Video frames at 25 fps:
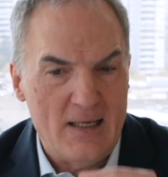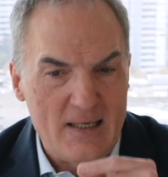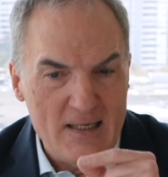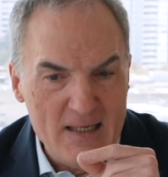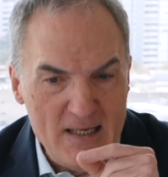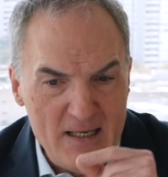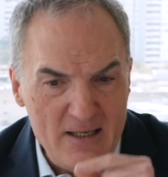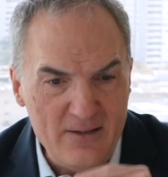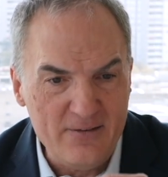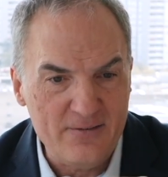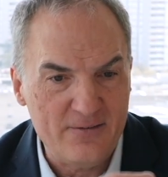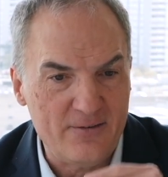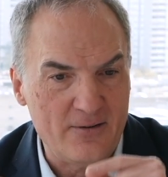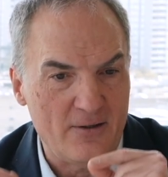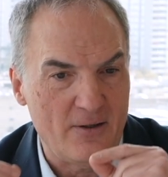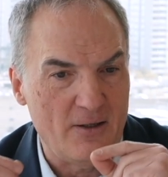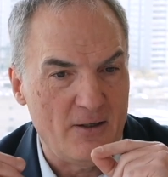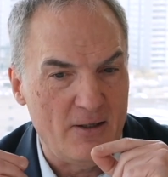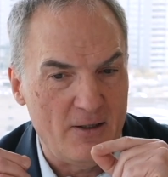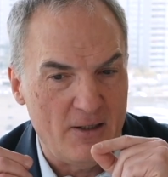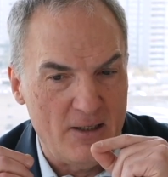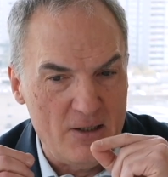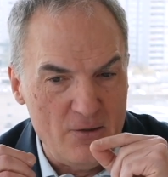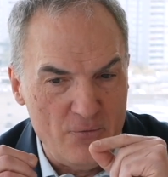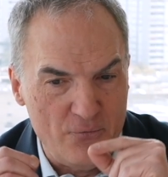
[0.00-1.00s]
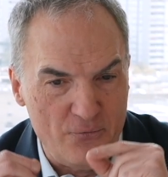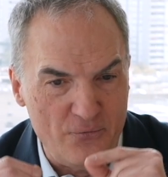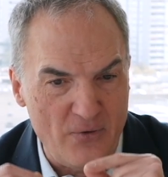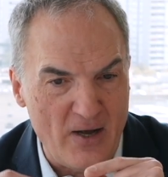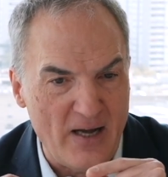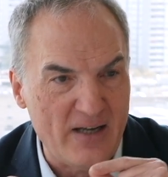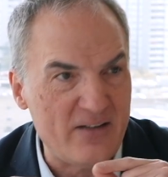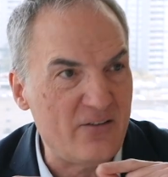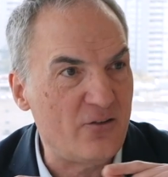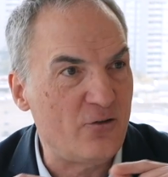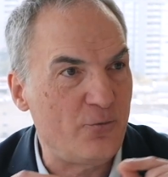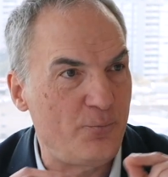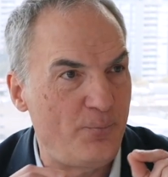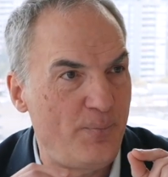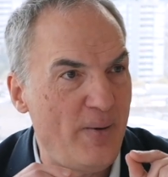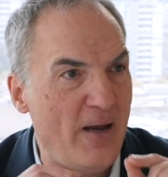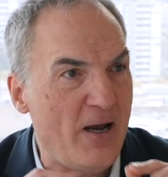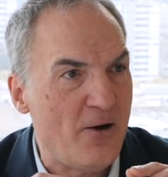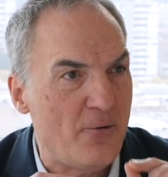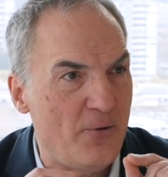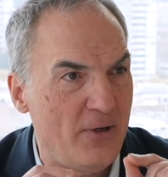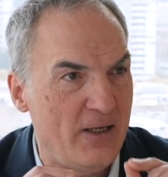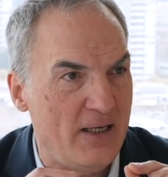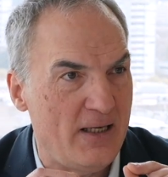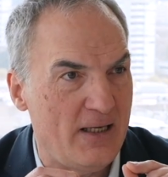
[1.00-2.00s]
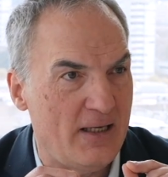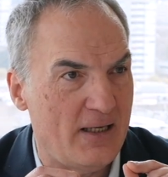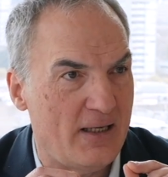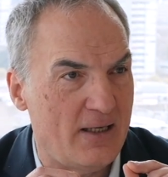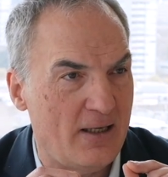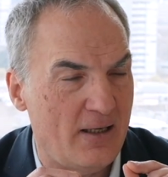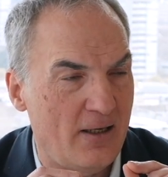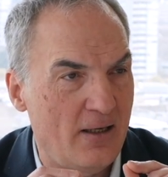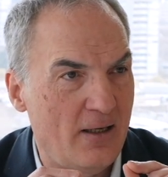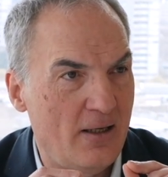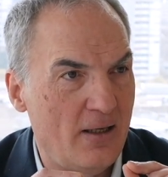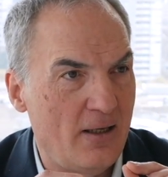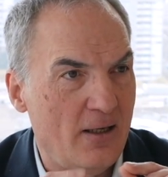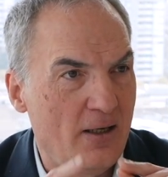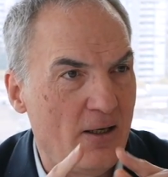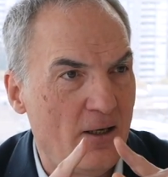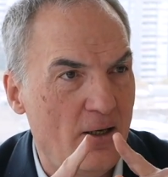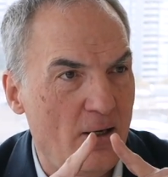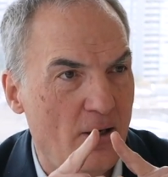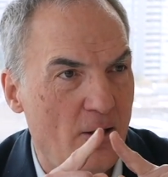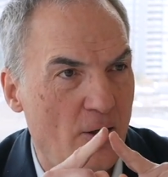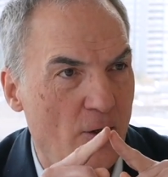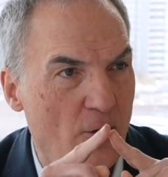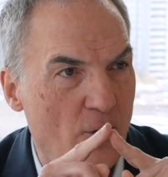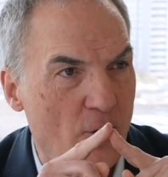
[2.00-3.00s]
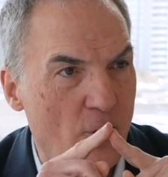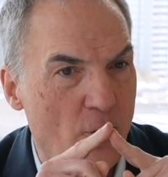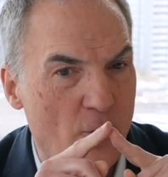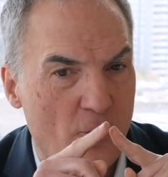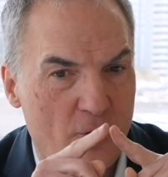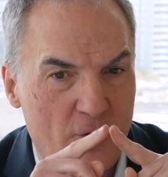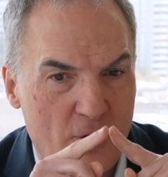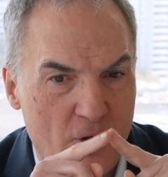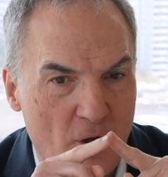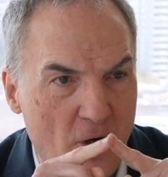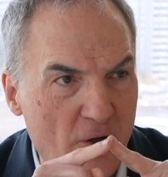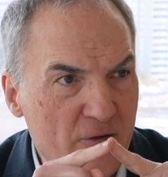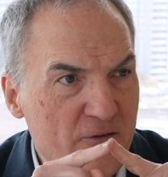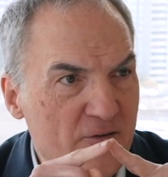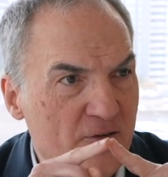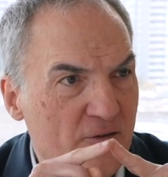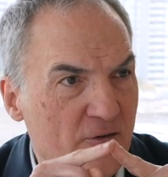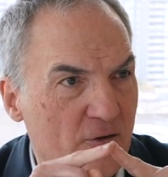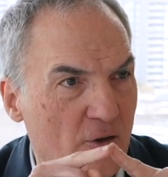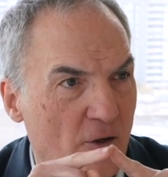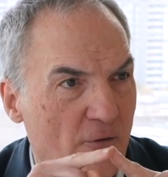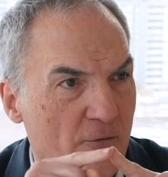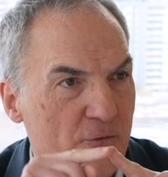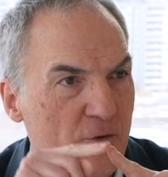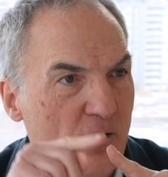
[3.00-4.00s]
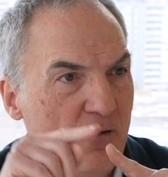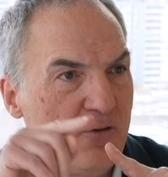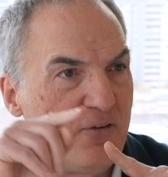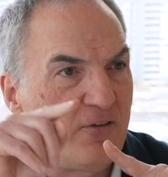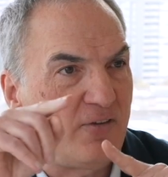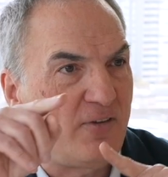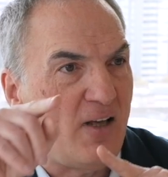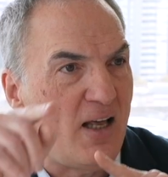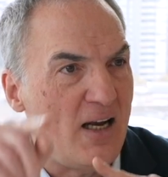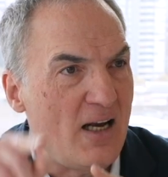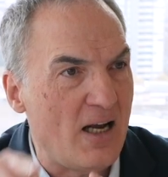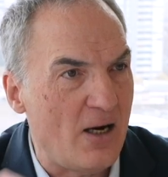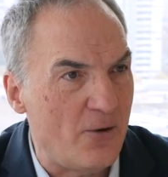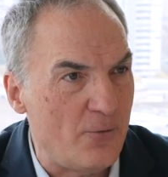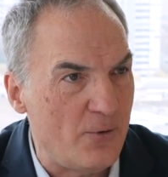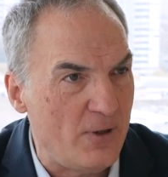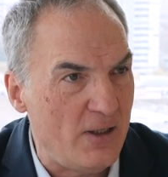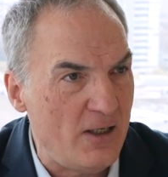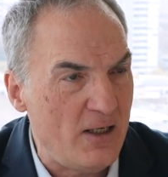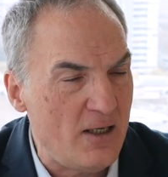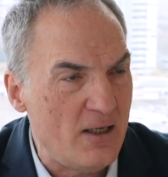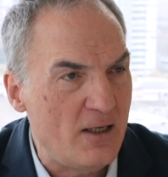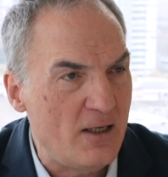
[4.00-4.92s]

is in fact sparing the cost of the salary